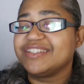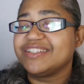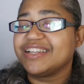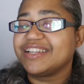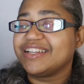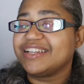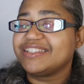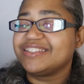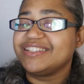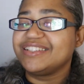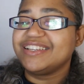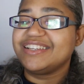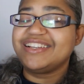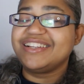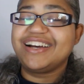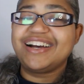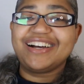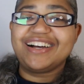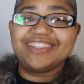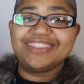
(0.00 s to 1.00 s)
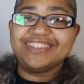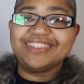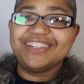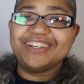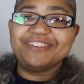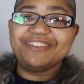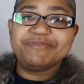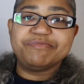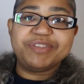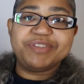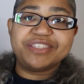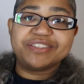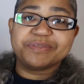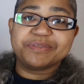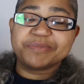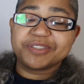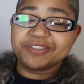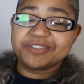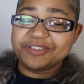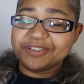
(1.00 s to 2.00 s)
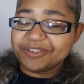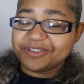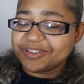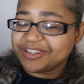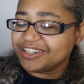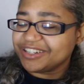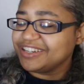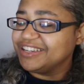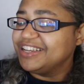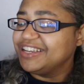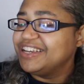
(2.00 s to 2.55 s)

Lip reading: like I said, I love me some SNOR.